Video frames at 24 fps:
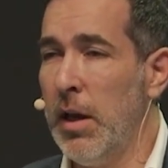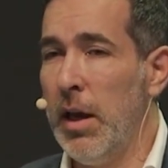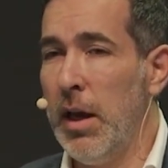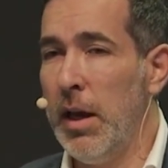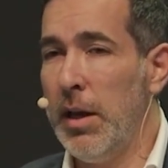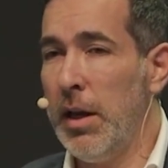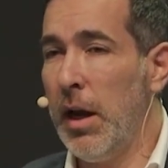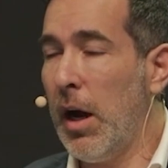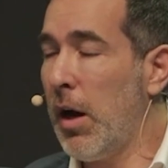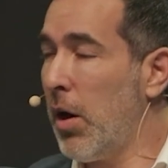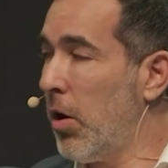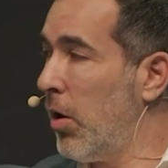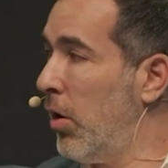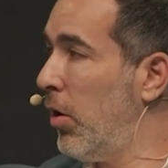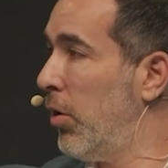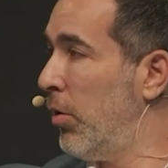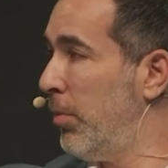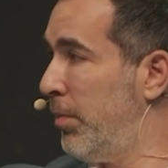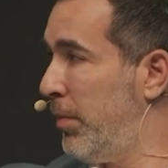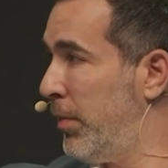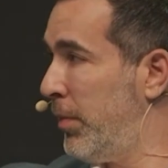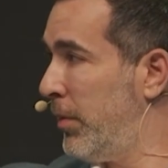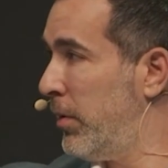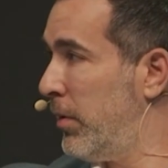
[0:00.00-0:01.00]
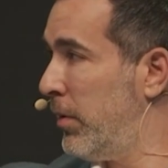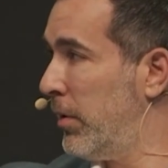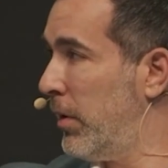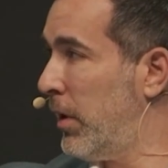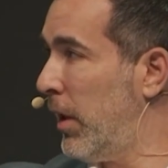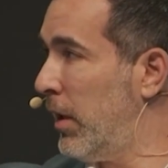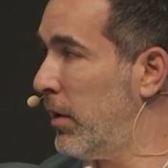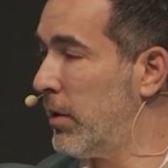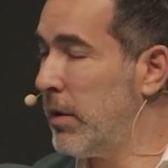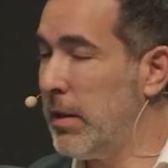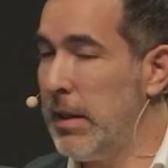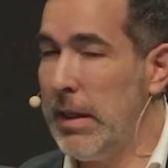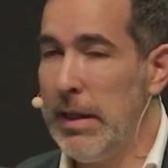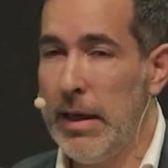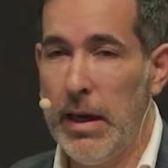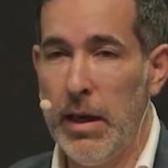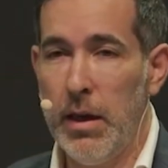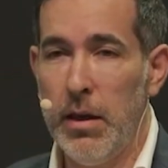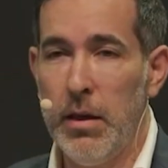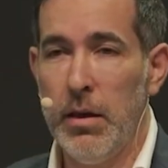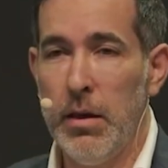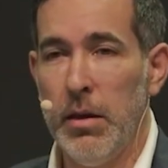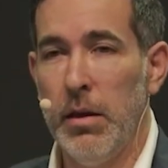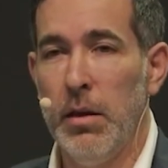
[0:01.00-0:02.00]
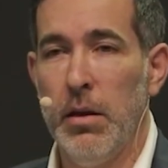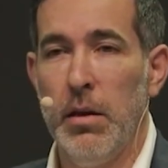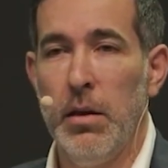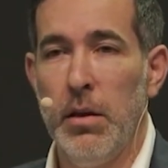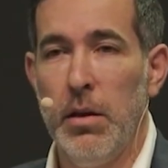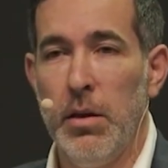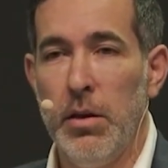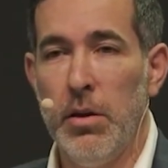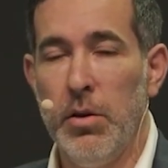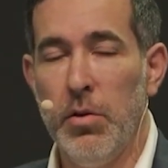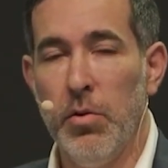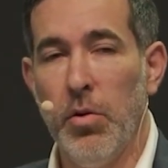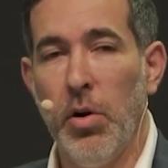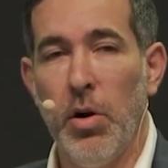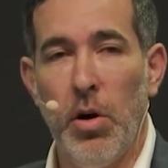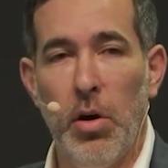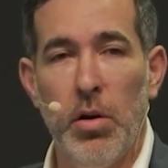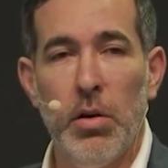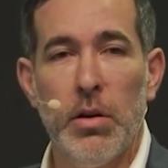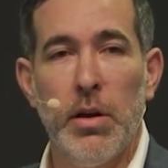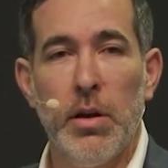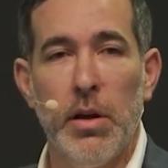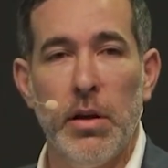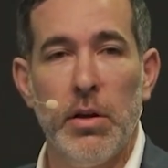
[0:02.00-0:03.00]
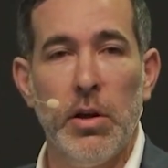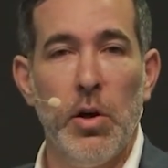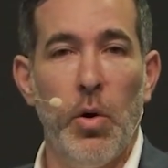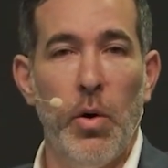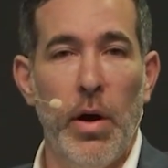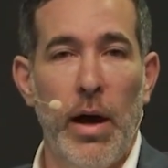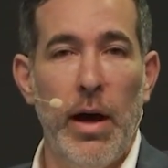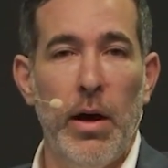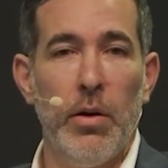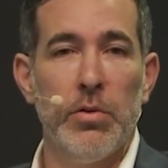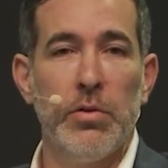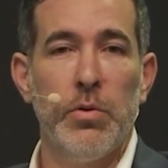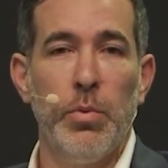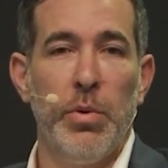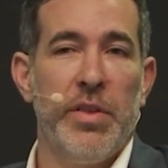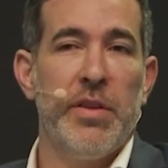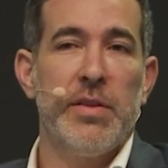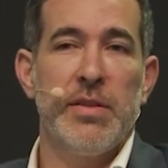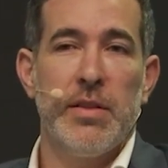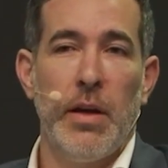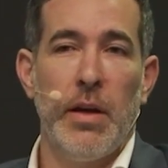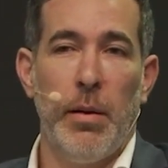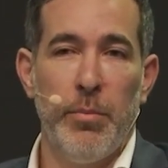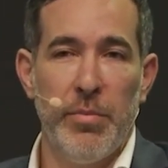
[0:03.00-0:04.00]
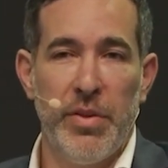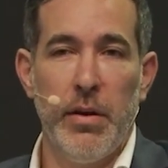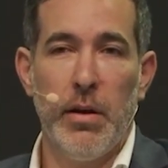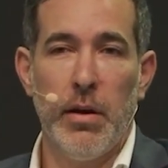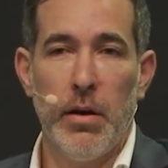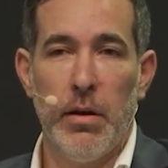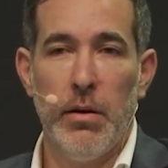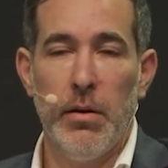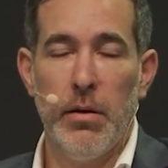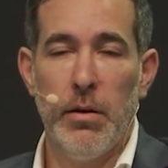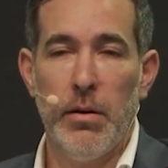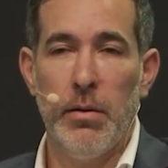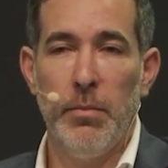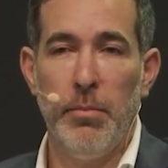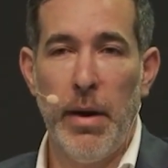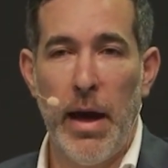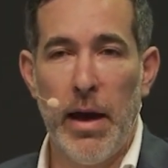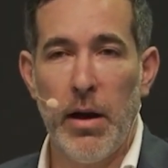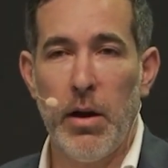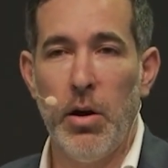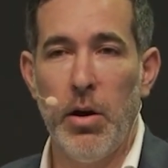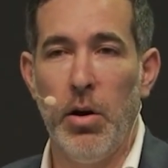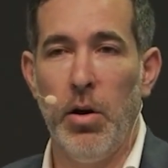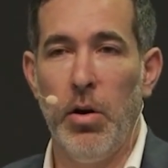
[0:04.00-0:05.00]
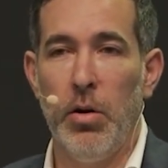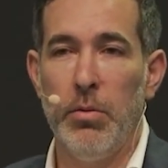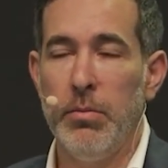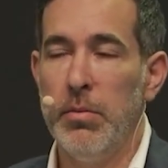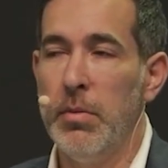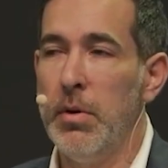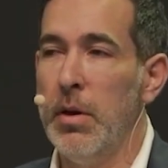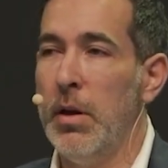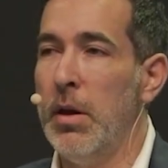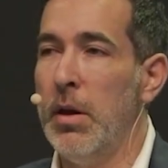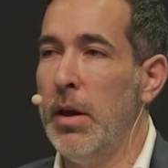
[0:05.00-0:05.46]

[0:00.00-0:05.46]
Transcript: and our hope that today you all can go out with something back home,